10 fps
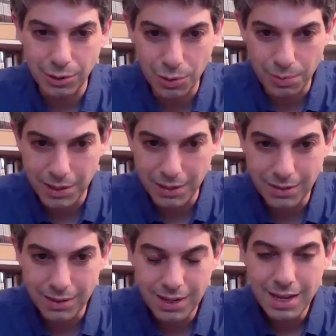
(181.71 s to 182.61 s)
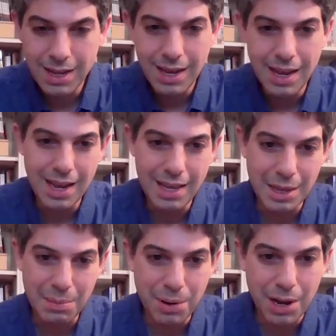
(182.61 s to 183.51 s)
glutamine, and
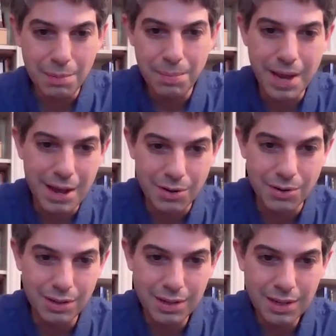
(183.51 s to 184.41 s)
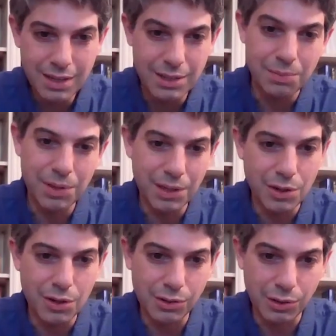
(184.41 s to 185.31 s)
they pump out something
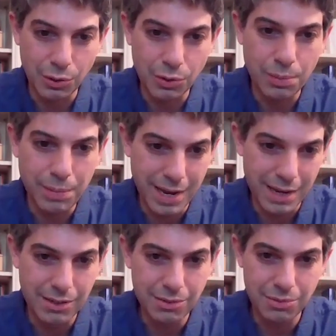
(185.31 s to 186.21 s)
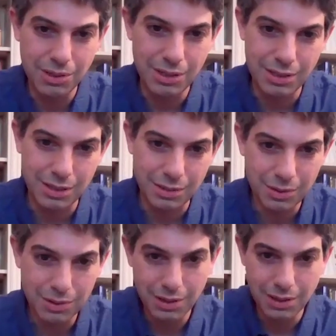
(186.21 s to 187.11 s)
called glutamate, which is
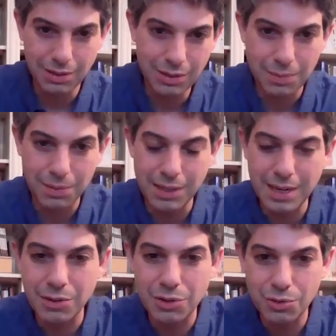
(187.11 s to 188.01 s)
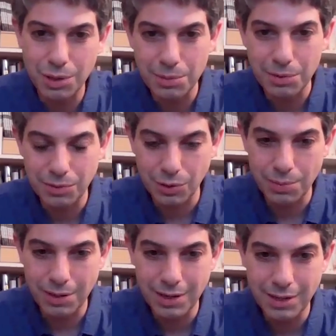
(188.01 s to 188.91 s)
something downstream of
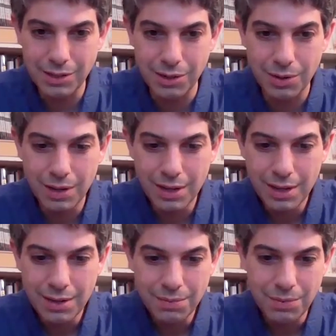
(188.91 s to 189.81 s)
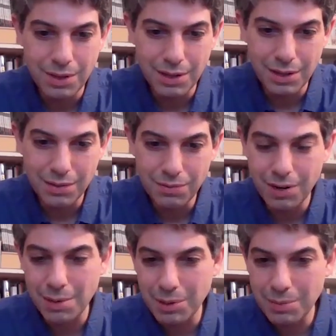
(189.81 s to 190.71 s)
glutamine. And so the
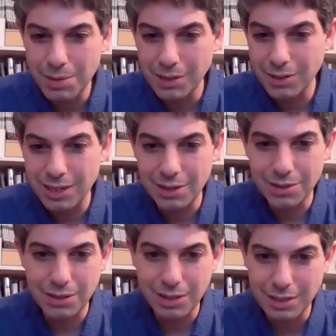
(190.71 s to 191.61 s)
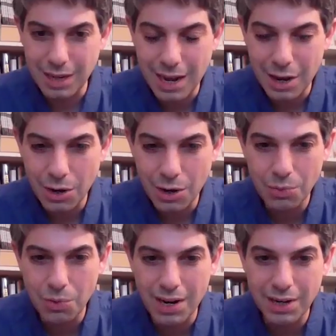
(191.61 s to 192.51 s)
fibrolamellar cells, it's a
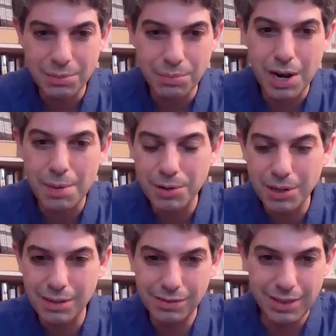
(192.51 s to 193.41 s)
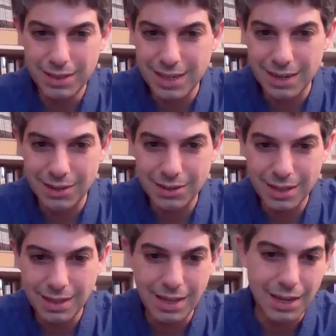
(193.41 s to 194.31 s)
hardwired property of these cells
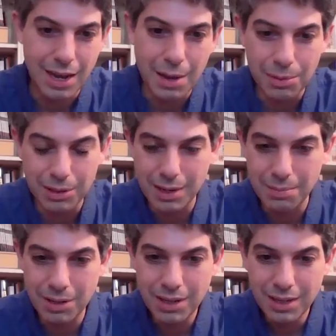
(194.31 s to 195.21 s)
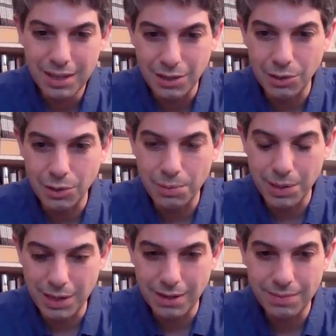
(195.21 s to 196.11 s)
that they gobble up
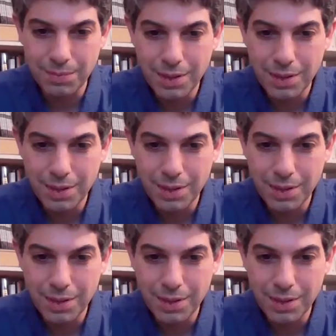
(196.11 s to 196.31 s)
glutamine.